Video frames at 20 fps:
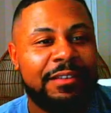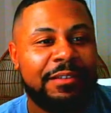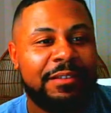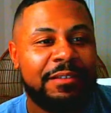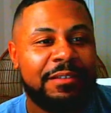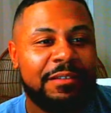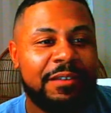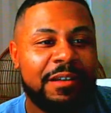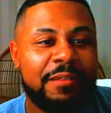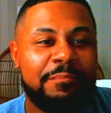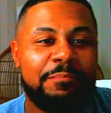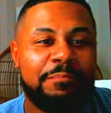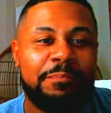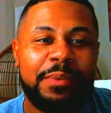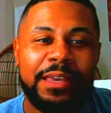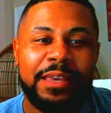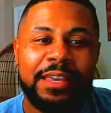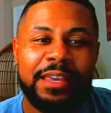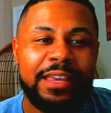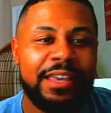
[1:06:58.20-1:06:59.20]
A
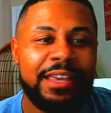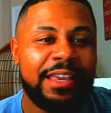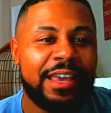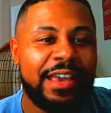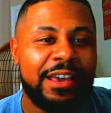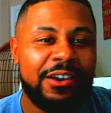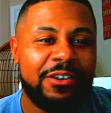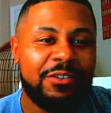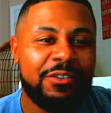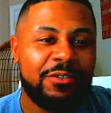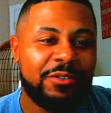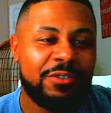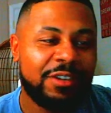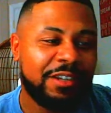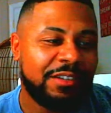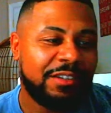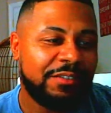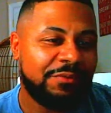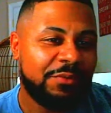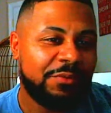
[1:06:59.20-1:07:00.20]
big L
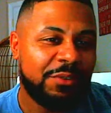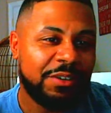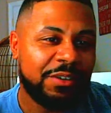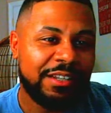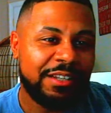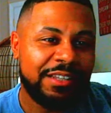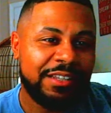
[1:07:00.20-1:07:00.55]
for the league.